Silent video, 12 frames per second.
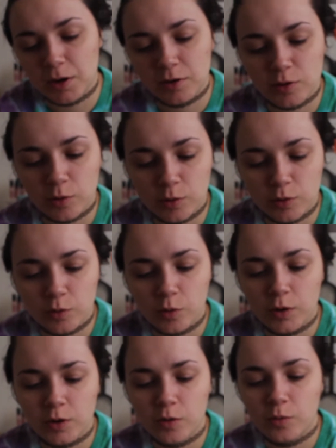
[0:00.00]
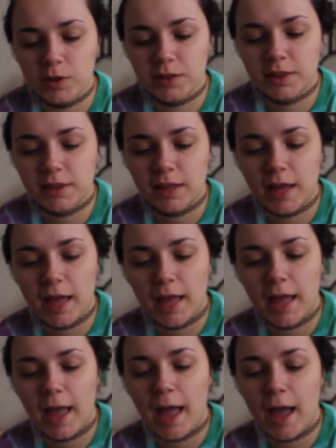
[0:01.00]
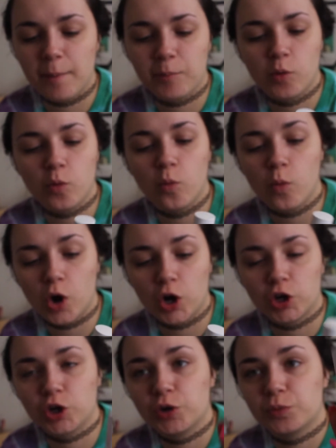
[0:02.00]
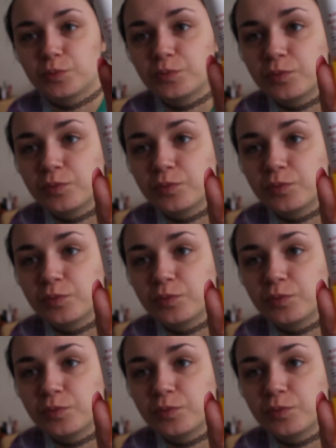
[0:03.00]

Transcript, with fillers: buckthorn oil with apple water